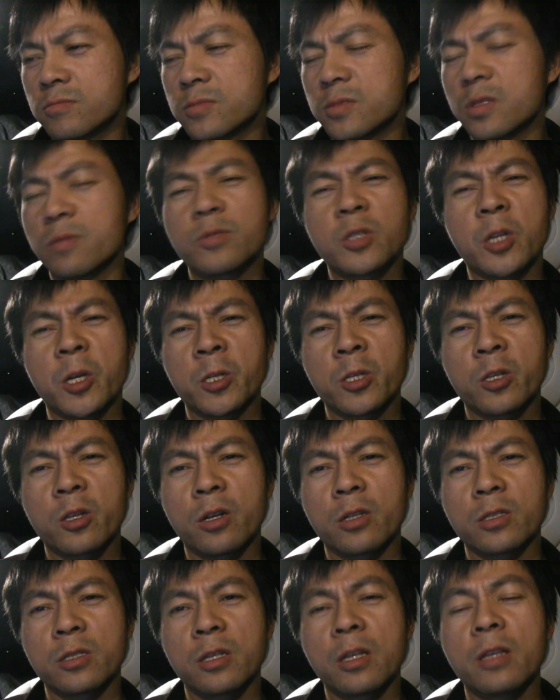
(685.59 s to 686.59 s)
the
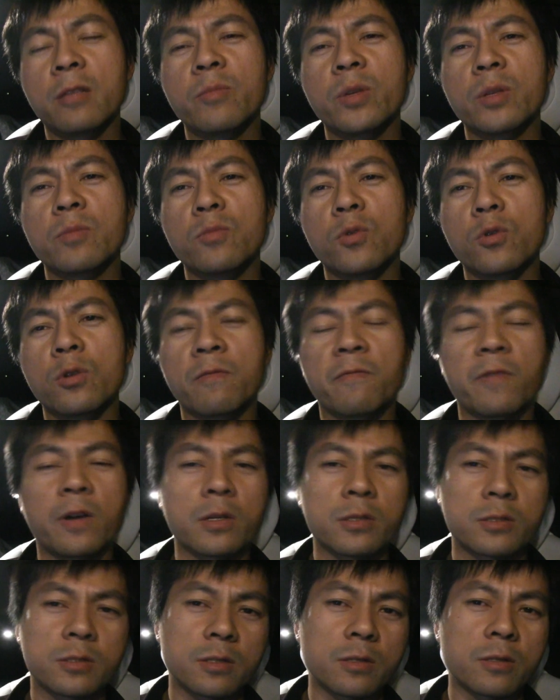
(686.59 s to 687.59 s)
Tesla is a little bit more
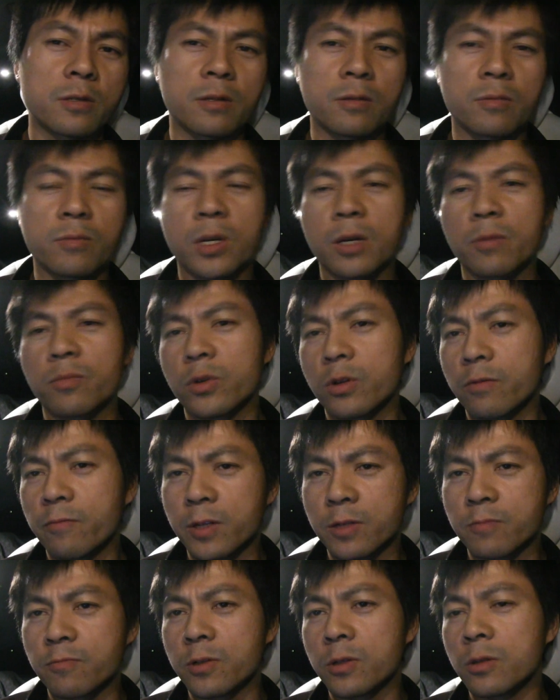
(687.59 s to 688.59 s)
advanced than my
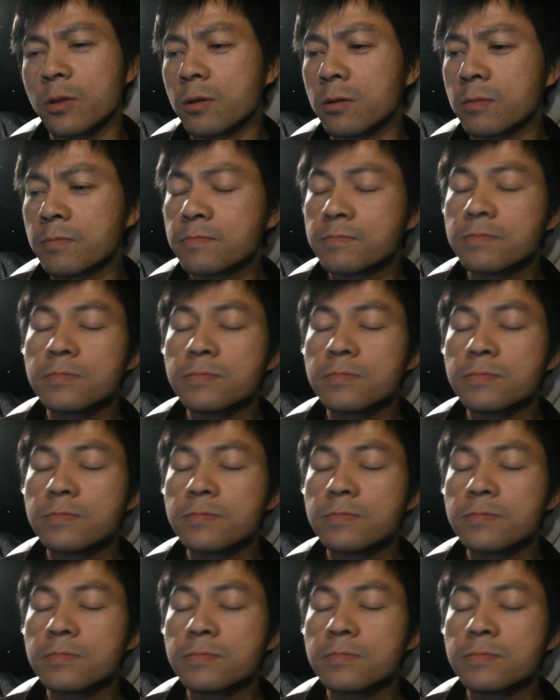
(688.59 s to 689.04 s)
previous Renault.